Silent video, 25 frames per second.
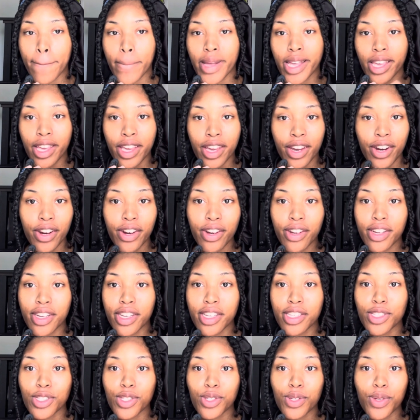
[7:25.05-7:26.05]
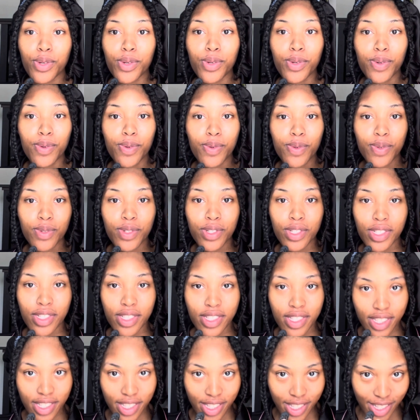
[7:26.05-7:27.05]

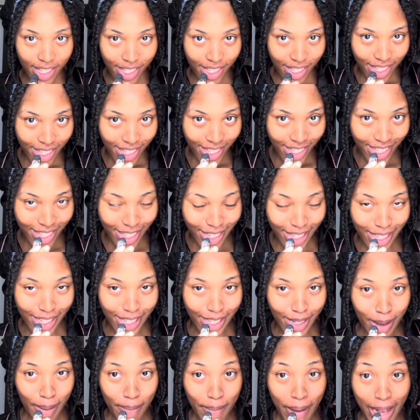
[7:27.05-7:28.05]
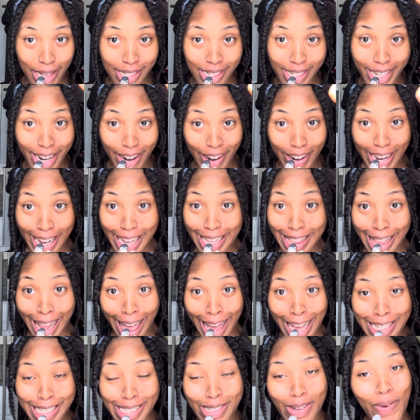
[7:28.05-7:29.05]
this is an imaginary
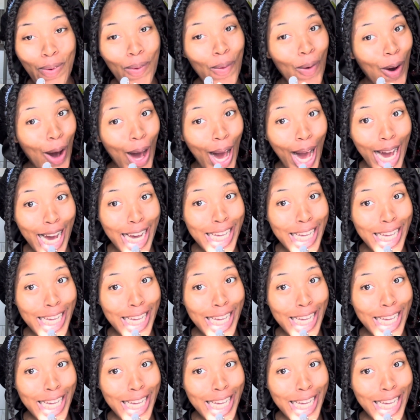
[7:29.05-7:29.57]
glass of wine,